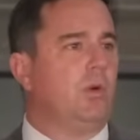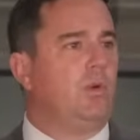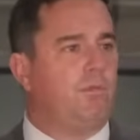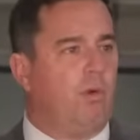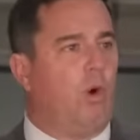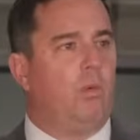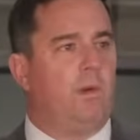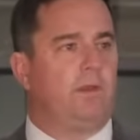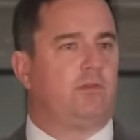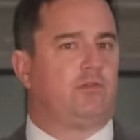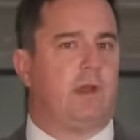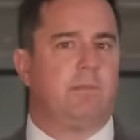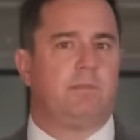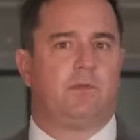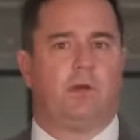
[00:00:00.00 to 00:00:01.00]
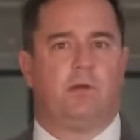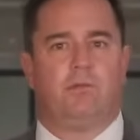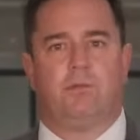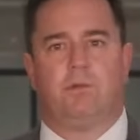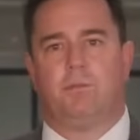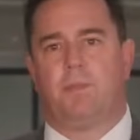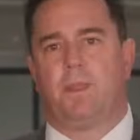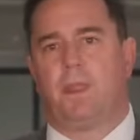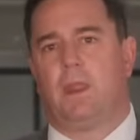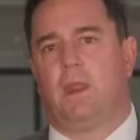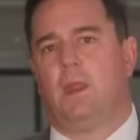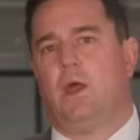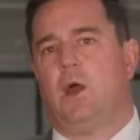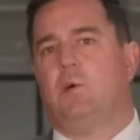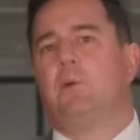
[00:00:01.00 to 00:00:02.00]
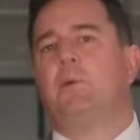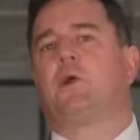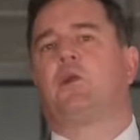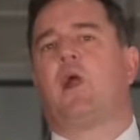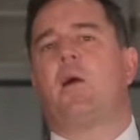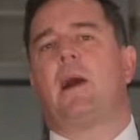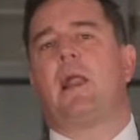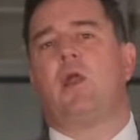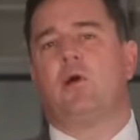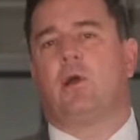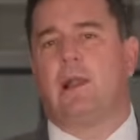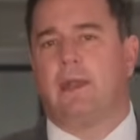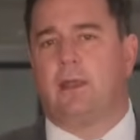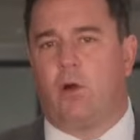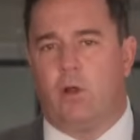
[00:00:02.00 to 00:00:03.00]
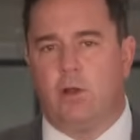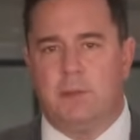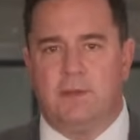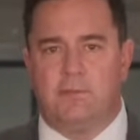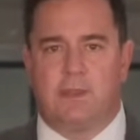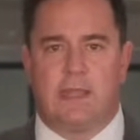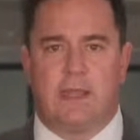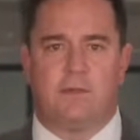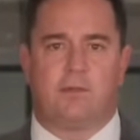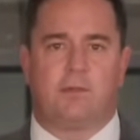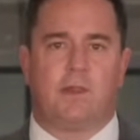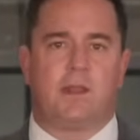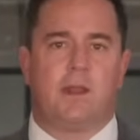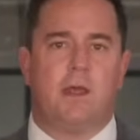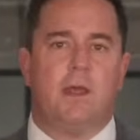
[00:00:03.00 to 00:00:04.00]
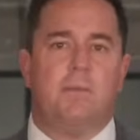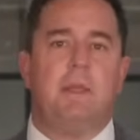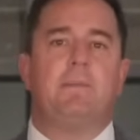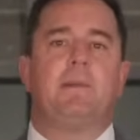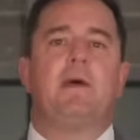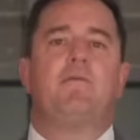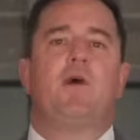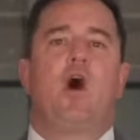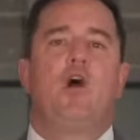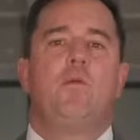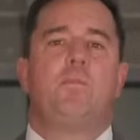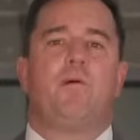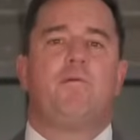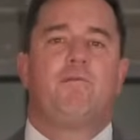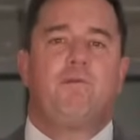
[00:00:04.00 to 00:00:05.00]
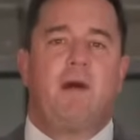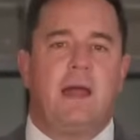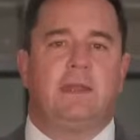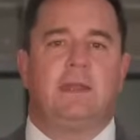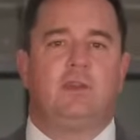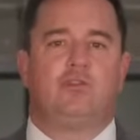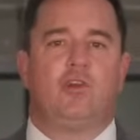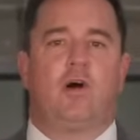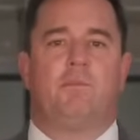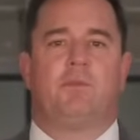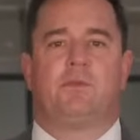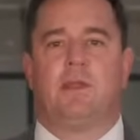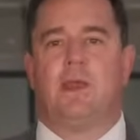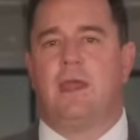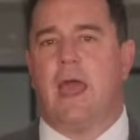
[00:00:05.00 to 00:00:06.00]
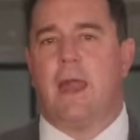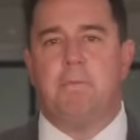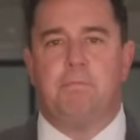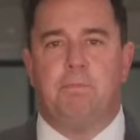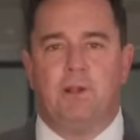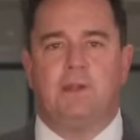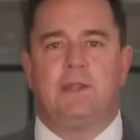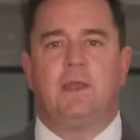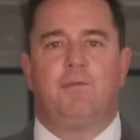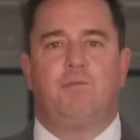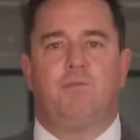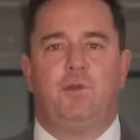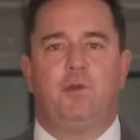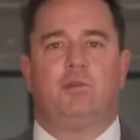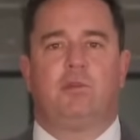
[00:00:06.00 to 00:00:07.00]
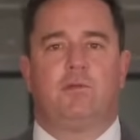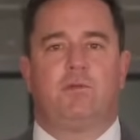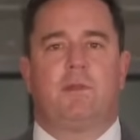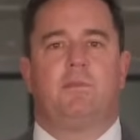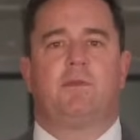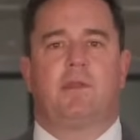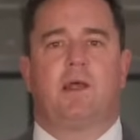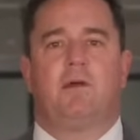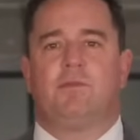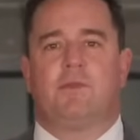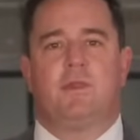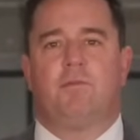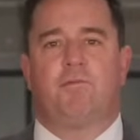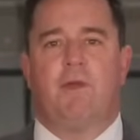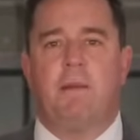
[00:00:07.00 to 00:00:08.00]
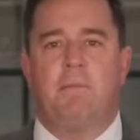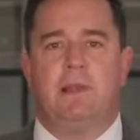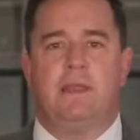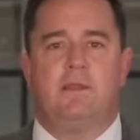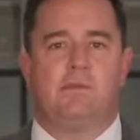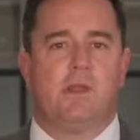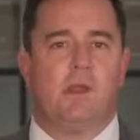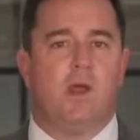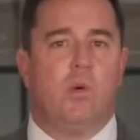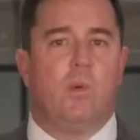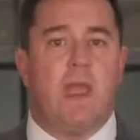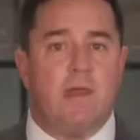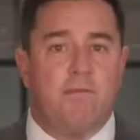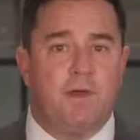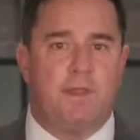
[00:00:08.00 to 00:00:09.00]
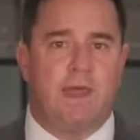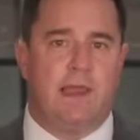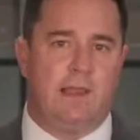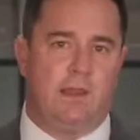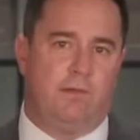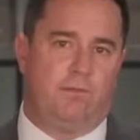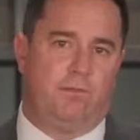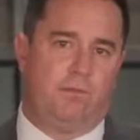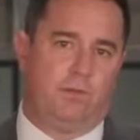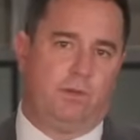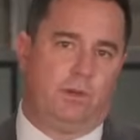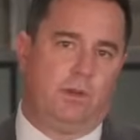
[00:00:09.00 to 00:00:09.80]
we've always dreamt of. We will grow our local economies again so that people have hope of finding jobs and building a future for themselves and their families wherever they live.